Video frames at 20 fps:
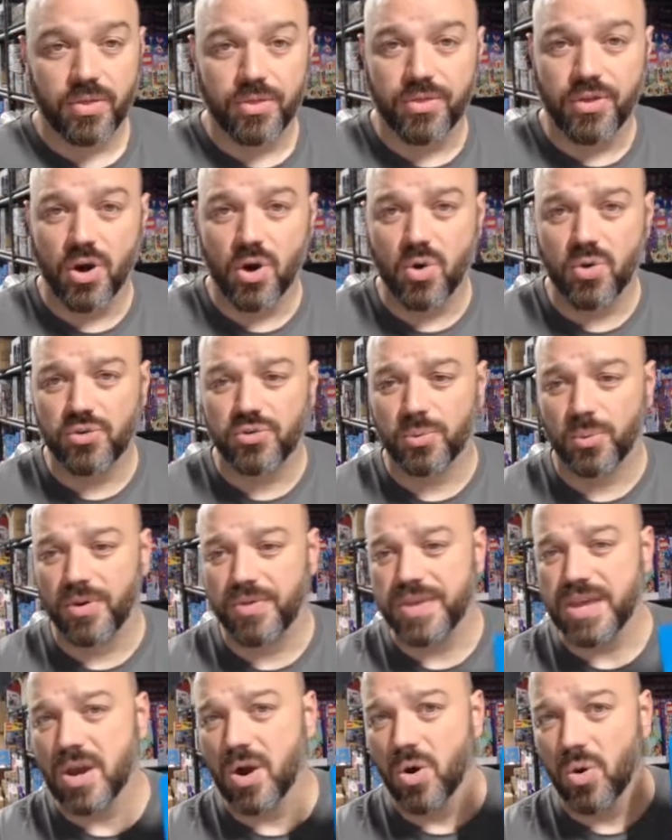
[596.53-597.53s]
Those were
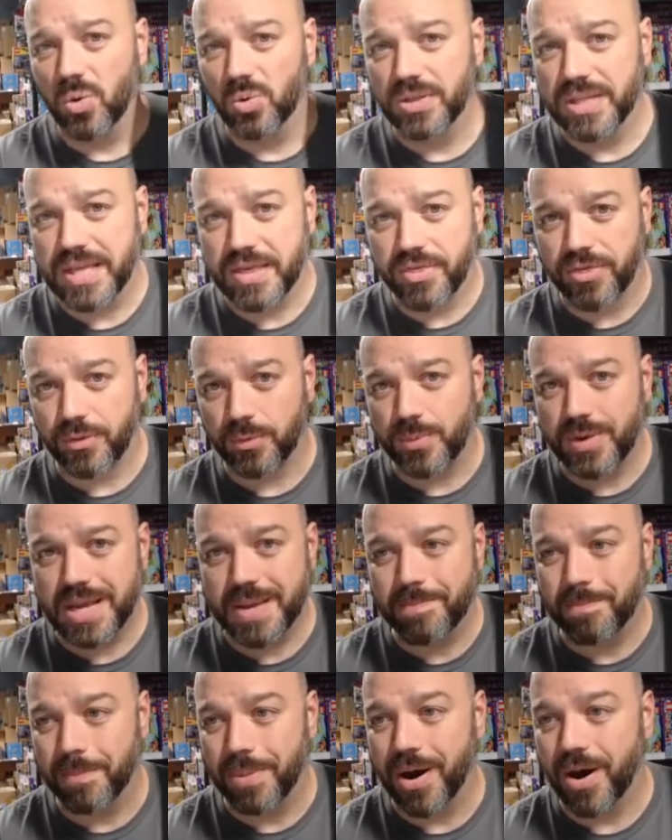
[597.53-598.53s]
the only
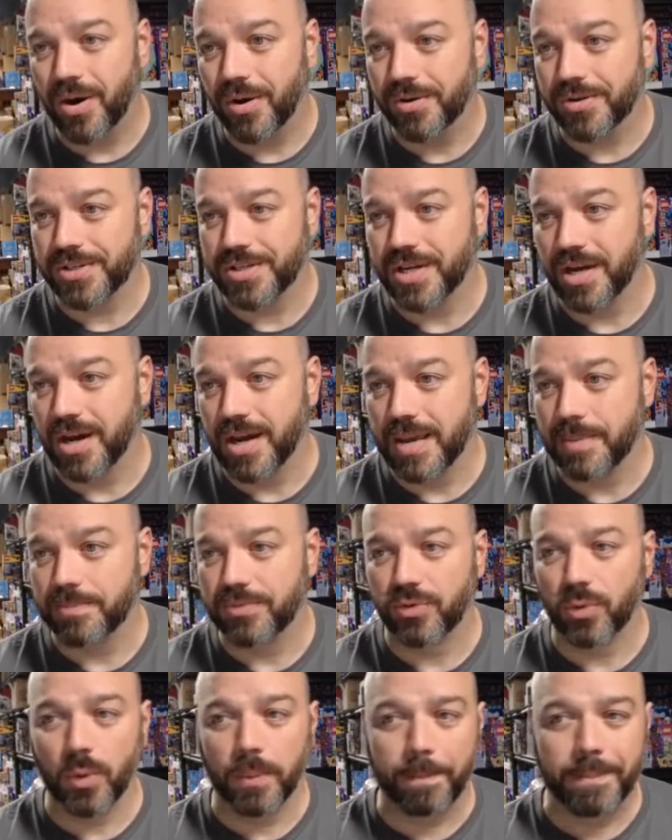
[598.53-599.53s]
3 part
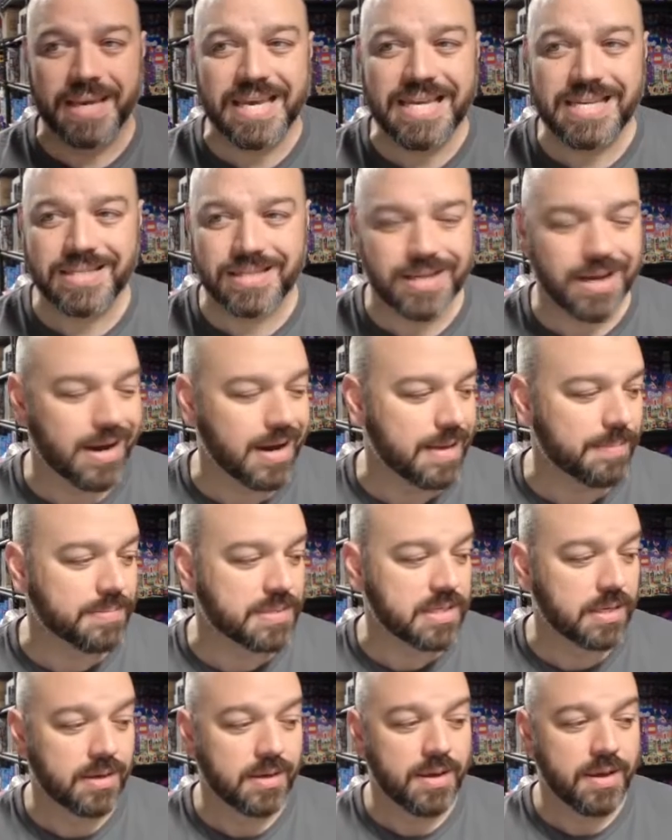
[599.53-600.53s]
types or piece
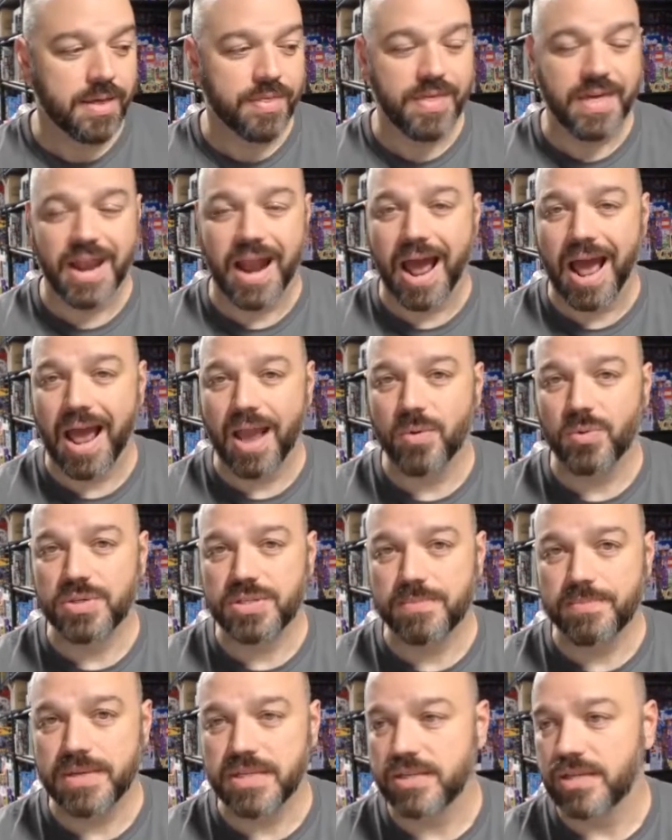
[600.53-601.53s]
types that I
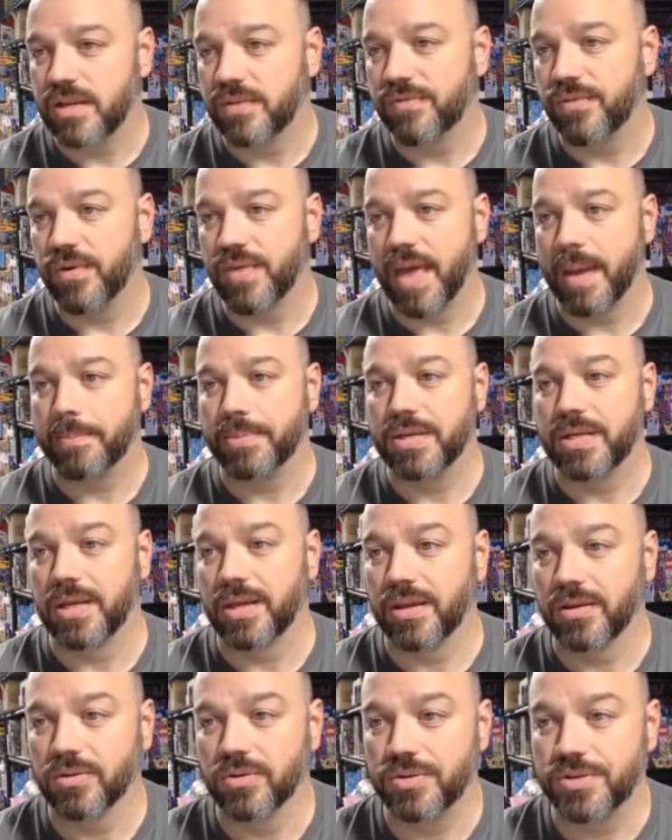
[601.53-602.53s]
was missing for that
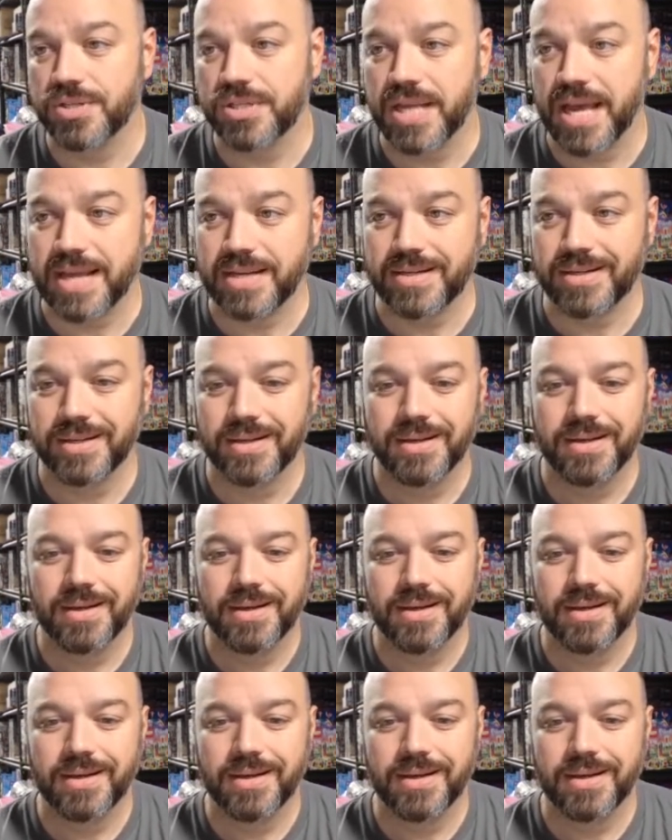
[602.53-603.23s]
particular set.